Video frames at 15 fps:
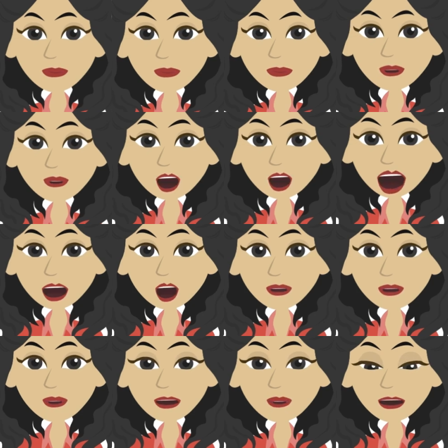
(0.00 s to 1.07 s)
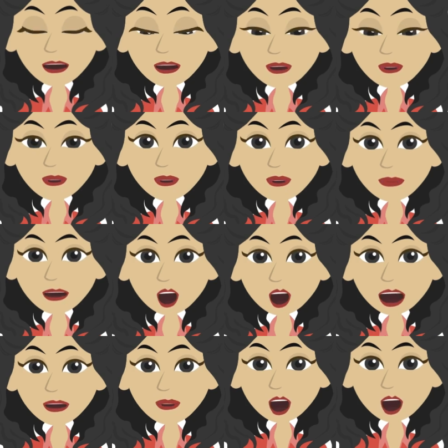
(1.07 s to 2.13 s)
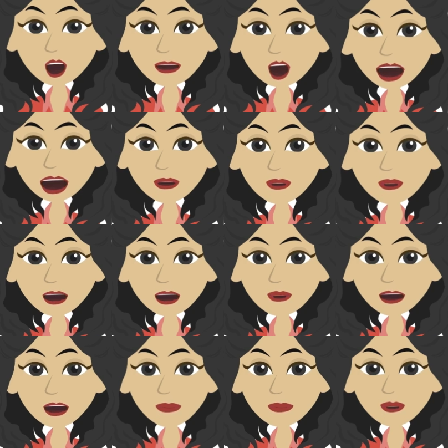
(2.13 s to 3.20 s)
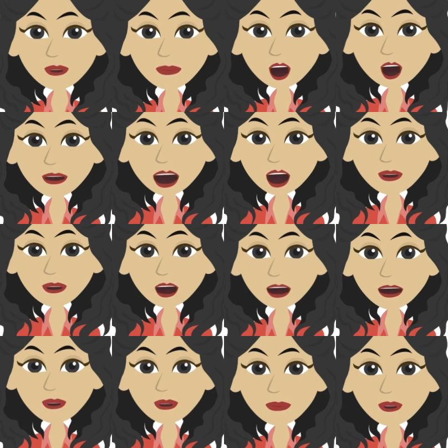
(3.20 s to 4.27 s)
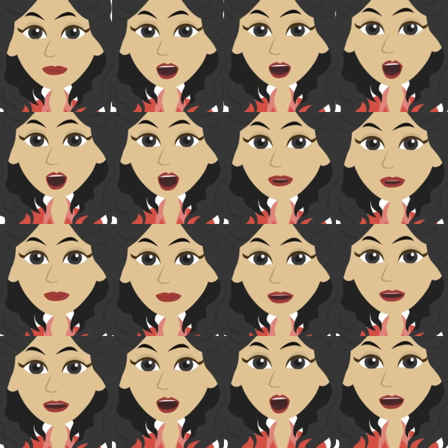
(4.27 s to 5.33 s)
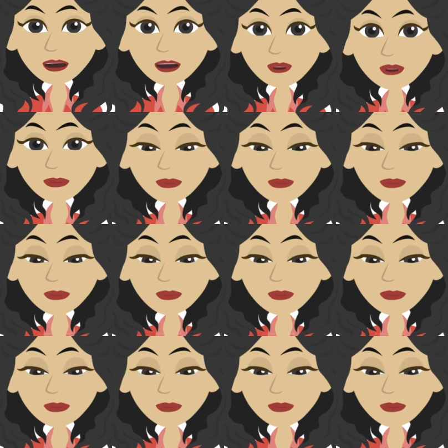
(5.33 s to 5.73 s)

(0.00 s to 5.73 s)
The female sea turtles use their back flippers to dig out a nest in the ground.